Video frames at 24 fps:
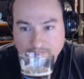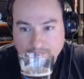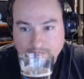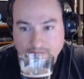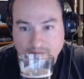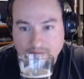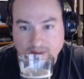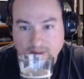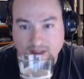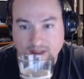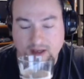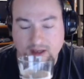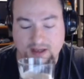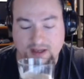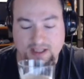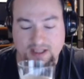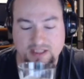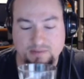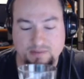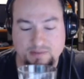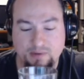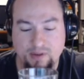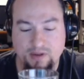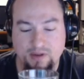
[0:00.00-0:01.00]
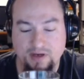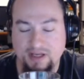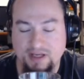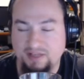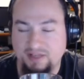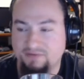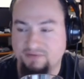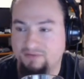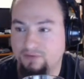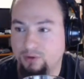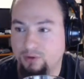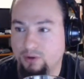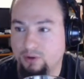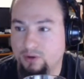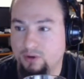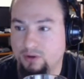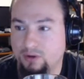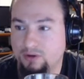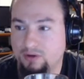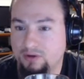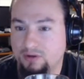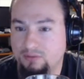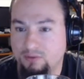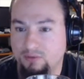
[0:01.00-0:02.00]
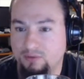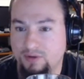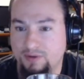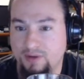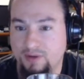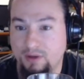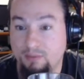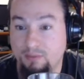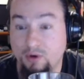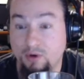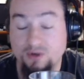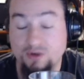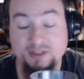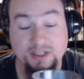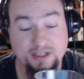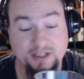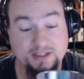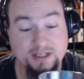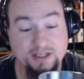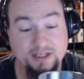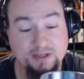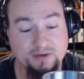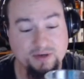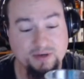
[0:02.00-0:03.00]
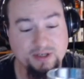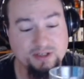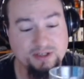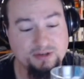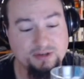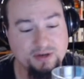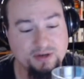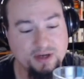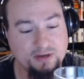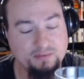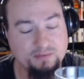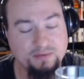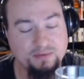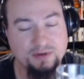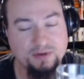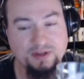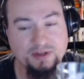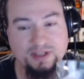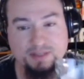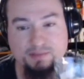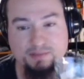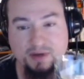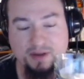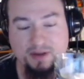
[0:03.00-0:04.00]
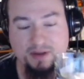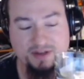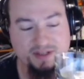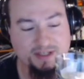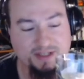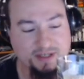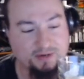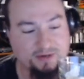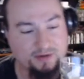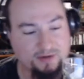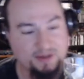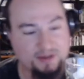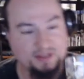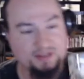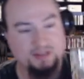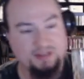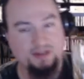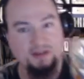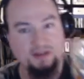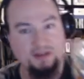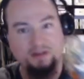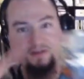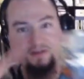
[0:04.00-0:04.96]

And I can smell the nice floral with mostly citrus, so I can really smell the citrus. And I've